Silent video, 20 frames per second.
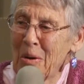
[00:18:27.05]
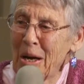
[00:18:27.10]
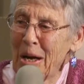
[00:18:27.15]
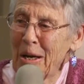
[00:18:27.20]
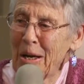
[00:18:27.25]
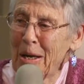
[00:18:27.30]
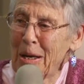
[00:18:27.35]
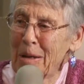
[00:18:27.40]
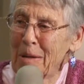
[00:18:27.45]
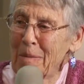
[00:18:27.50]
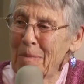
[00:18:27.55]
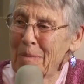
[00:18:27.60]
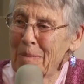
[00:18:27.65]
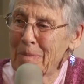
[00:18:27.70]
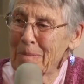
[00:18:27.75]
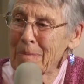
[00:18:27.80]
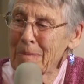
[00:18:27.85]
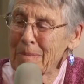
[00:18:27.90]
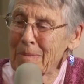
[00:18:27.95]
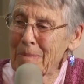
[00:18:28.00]
Uh, um,
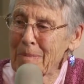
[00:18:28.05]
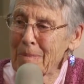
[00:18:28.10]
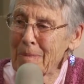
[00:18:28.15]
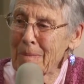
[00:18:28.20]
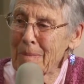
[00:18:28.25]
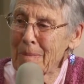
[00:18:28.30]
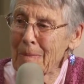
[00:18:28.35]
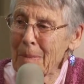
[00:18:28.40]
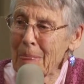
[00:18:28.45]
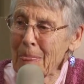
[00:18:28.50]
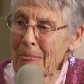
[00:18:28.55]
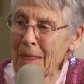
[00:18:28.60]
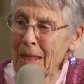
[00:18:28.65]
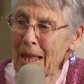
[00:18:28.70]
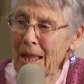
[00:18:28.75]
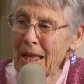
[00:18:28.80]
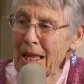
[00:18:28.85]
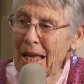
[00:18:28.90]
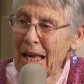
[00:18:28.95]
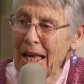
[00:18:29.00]

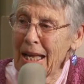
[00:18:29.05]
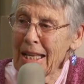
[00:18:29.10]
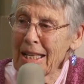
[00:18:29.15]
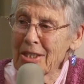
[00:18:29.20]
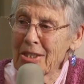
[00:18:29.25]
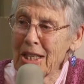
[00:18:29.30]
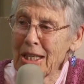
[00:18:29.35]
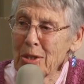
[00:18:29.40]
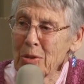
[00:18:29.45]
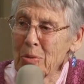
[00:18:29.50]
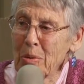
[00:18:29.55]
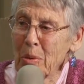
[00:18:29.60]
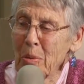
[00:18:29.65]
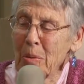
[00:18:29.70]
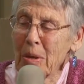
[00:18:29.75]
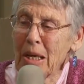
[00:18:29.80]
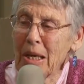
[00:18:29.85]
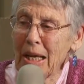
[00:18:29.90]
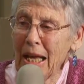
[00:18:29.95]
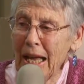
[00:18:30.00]
I guess that's where
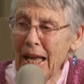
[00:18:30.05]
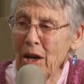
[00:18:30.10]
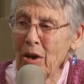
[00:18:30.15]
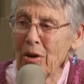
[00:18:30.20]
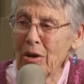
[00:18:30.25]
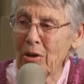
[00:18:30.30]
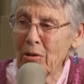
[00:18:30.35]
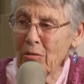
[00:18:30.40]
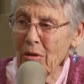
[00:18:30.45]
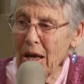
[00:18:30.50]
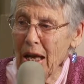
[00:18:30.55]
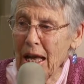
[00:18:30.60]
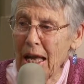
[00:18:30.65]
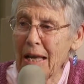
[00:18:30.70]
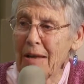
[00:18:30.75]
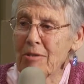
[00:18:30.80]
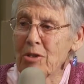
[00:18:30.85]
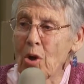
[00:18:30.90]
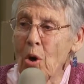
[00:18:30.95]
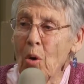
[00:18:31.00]
we had our
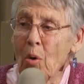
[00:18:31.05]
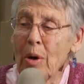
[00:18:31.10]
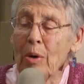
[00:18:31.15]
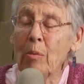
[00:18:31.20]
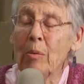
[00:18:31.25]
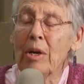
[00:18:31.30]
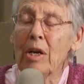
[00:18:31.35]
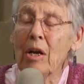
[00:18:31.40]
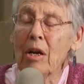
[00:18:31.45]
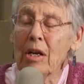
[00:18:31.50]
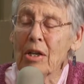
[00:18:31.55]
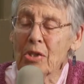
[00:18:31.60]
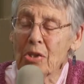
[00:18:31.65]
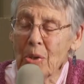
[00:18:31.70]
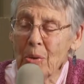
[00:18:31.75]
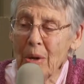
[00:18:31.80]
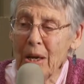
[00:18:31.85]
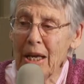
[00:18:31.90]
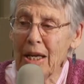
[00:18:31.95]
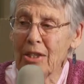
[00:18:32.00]
drives. Oh, and we
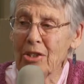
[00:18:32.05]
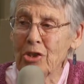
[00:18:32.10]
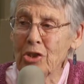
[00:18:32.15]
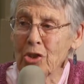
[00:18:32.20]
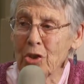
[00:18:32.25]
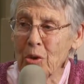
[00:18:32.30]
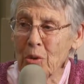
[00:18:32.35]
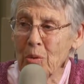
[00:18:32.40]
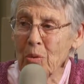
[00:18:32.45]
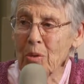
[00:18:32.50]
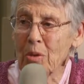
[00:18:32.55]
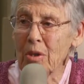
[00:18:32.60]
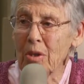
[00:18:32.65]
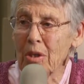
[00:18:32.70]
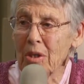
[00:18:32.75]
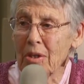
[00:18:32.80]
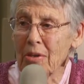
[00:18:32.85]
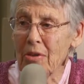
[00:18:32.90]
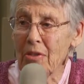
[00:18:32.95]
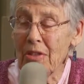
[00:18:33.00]
also had
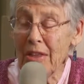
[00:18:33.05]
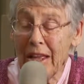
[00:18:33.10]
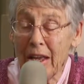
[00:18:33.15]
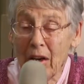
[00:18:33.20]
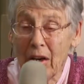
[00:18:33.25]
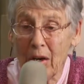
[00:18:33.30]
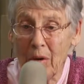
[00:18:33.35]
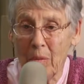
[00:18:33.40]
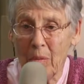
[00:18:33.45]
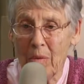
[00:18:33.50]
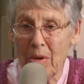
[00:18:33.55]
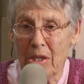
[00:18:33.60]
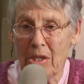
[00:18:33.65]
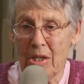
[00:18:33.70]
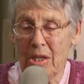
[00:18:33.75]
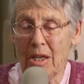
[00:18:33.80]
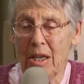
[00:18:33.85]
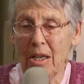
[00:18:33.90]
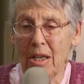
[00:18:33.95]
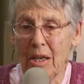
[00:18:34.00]
school there
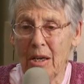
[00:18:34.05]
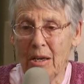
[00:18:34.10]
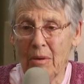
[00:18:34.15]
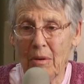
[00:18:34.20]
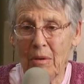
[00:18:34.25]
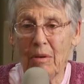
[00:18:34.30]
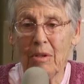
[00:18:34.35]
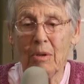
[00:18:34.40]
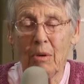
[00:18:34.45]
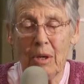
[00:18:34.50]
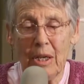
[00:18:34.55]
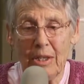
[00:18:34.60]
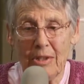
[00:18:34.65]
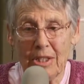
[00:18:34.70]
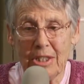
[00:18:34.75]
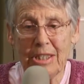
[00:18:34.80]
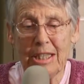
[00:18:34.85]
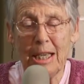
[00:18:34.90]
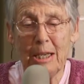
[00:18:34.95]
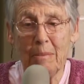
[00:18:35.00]
one uh, at
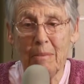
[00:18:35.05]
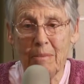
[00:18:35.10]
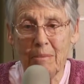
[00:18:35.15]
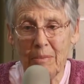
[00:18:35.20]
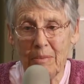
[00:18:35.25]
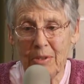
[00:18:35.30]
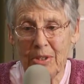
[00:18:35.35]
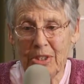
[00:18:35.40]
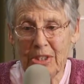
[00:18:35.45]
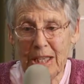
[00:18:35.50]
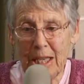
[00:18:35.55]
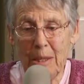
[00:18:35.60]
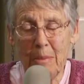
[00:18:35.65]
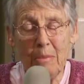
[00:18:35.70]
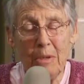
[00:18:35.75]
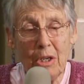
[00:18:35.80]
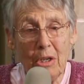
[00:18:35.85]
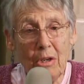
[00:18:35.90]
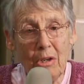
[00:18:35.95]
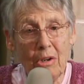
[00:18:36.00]
the same
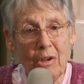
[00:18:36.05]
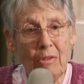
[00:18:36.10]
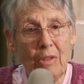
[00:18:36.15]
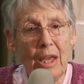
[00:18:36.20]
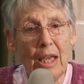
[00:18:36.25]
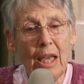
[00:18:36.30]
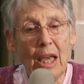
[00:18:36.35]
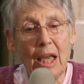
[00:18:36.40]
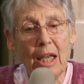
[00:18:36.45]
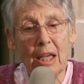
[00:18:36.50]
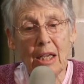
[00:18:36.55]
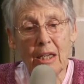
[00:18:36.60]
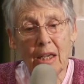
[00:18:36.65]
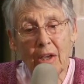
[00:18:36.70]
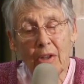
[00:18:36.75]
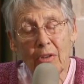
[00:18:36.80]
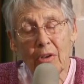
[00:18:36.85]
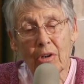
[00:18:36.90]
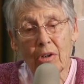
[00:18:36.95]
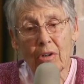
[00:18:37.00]
same year. They had
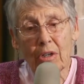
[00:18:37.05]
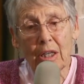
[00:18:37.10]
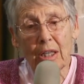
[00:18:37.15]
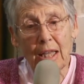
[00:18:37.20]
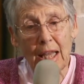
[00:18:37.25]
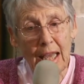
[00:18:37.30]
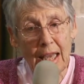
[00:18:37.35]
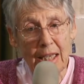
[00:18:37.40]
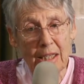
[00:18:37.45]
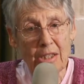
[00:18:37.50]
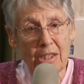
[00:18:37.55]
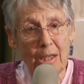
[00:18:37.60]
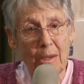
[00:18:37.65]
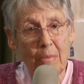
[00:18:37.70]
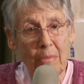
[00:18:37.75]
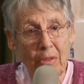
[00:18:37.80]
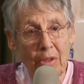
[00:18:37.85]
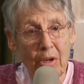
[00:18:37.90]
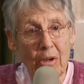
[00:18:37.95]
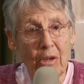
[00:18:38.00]
another class
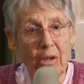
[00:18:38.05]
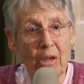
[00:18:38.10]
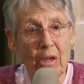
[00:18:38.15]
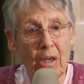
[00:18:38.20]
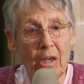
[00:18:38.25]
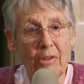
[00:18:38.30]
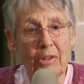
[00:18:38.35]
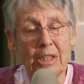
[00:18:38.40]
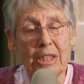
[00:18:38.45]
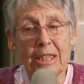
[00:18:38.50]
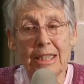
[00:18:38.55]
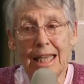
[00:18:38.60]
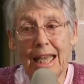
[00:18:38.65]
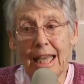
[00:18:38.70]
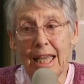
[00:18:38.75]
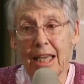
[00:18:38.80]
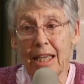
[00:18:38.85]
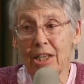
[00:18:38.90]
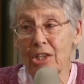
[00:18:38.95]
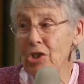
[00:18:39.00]
up there on the
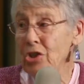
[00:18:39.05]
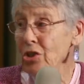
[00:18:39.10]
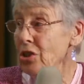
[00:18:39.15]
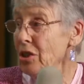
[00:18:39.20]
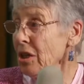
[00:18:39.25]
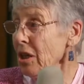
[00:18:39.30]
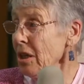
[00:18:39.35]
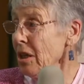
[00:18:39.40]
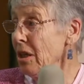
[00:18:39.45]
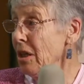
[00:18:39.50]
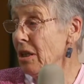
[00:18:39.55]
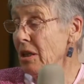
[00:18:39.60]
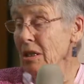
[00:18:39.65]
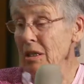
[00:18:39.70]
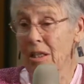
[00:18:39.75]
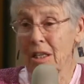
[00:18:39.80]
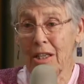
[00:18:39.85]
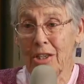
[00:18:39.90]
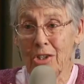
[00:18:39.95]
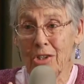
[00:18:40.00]
stage,
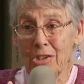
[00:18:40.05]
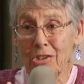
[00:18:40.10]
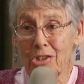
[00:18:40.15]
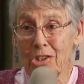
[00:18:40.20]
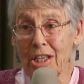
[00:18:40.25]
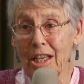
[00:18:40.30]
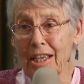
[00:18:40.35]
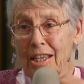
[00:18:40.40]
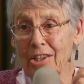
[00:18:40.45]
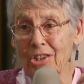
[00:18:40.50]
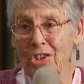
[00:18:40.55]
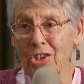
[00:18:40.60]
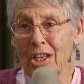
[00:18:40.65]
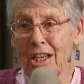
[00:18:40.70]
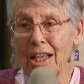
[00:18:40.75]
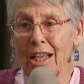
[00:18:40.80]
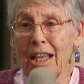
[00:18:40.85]
like your stage.